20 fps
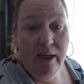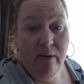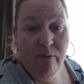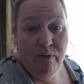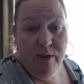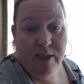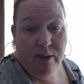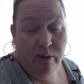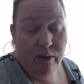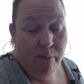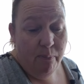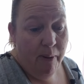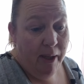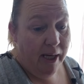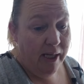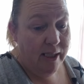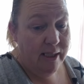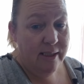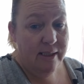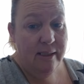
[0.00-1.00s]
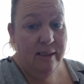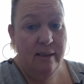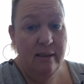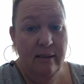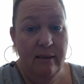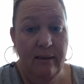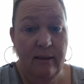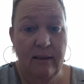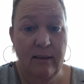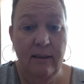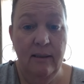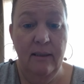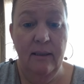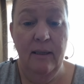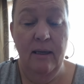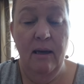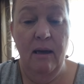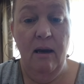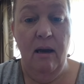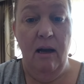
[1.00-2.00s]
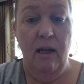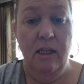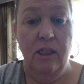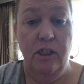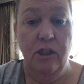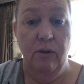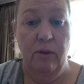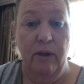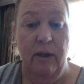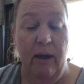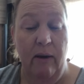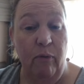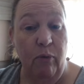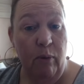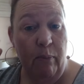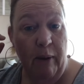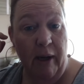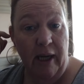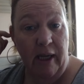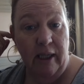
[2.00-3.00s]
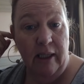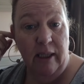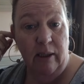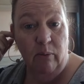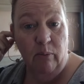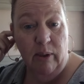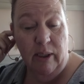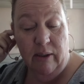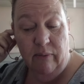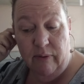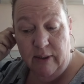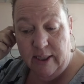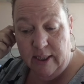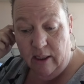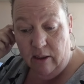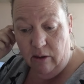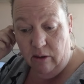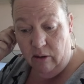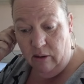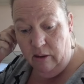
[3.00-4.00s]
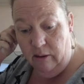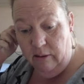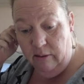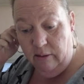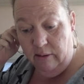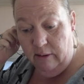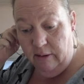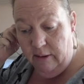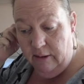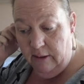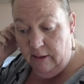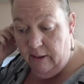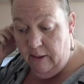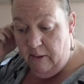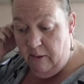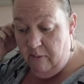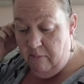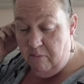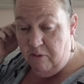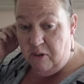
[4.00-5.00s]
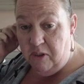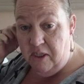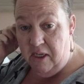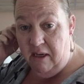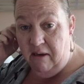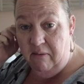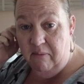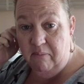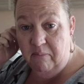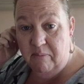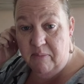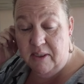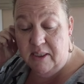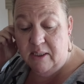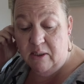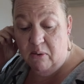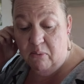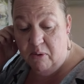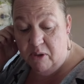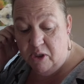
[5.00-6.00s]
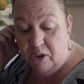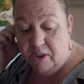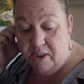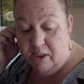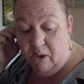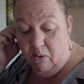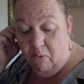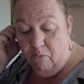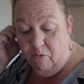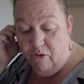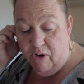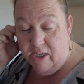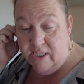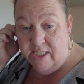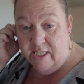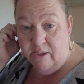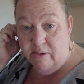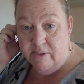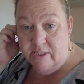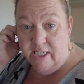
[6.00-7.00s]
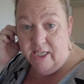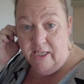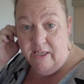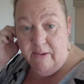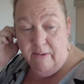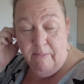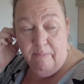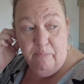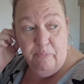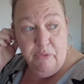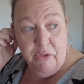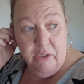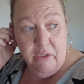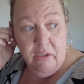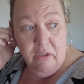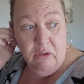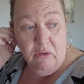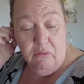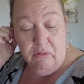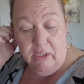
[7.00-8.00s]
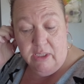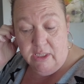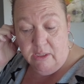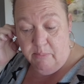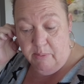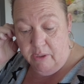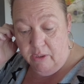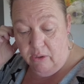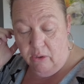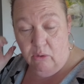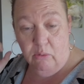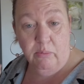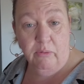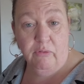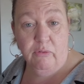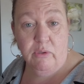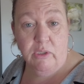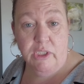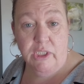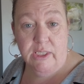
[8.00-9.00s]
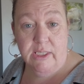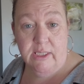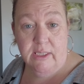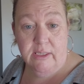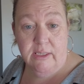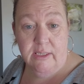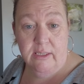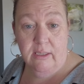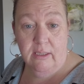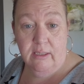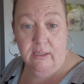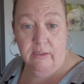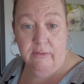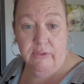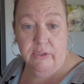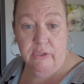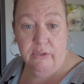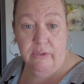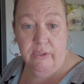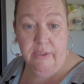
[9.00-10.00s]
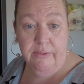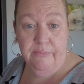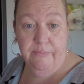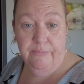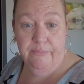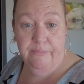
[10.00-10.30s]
If it's only pennies, I'll show you. If we buy anything, we'll give you the haul. But yeah, so we're just going for a down day. Right, I better go before she starts knocking on the door.